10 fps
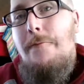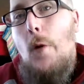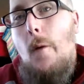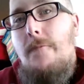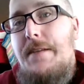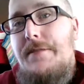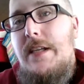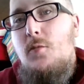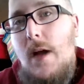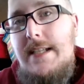
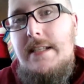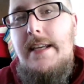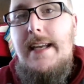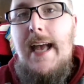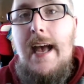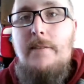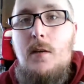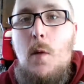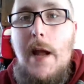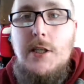450 Wrestling
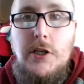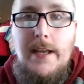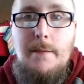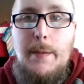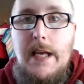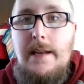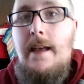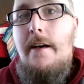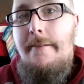Heavyweight Champion